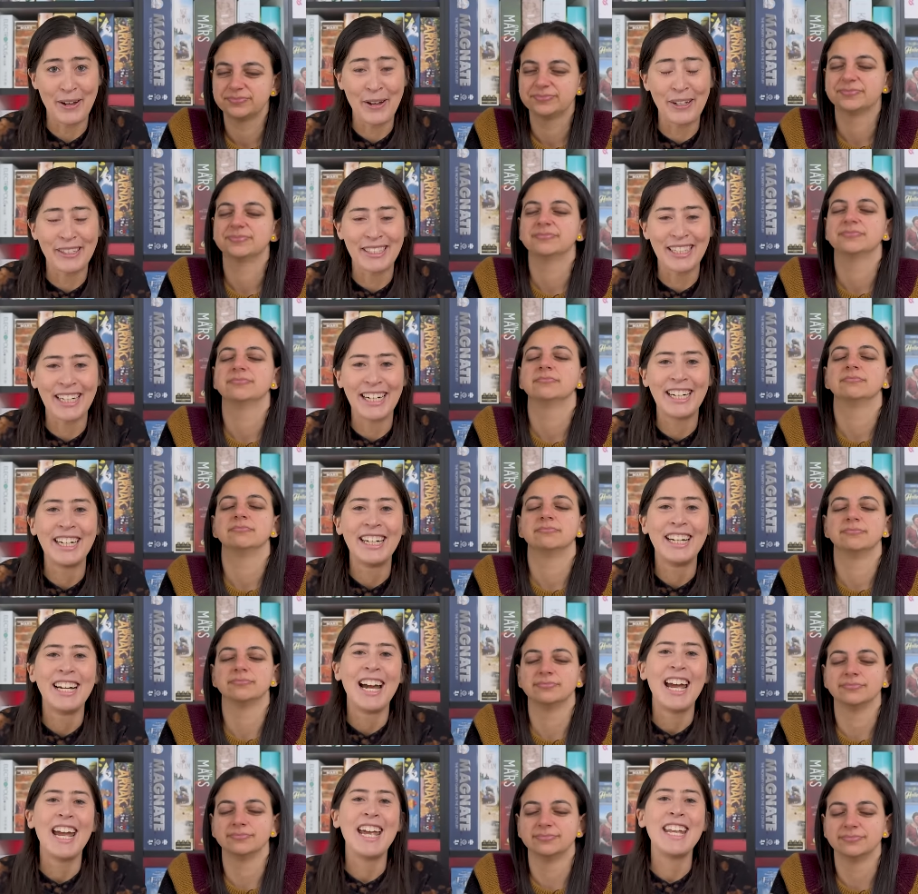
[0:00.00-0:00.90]
Speaker 1: earlier,
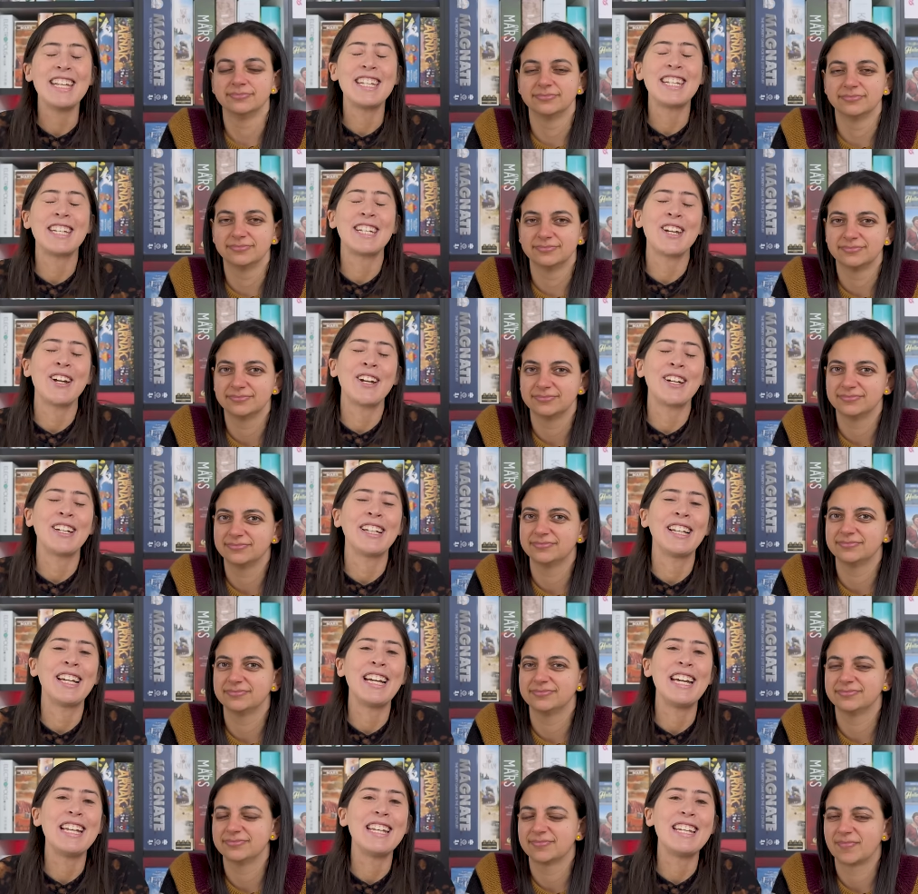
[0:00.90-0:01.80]
mm-hmm. it
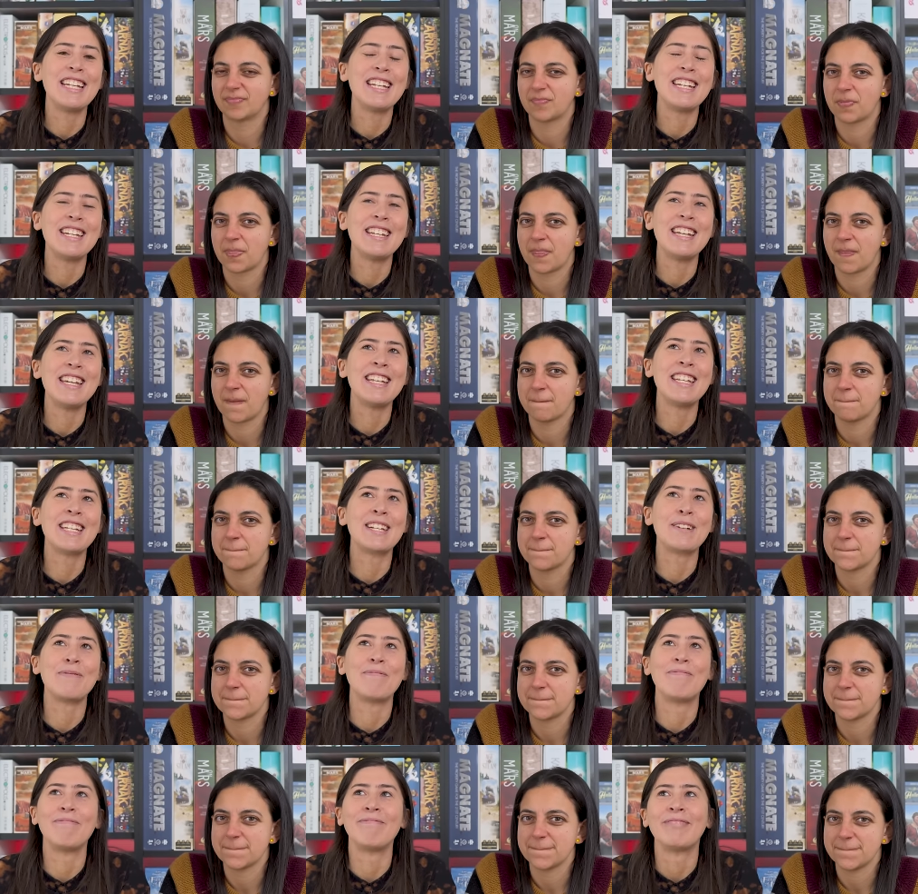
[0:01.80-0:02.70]
certainly is a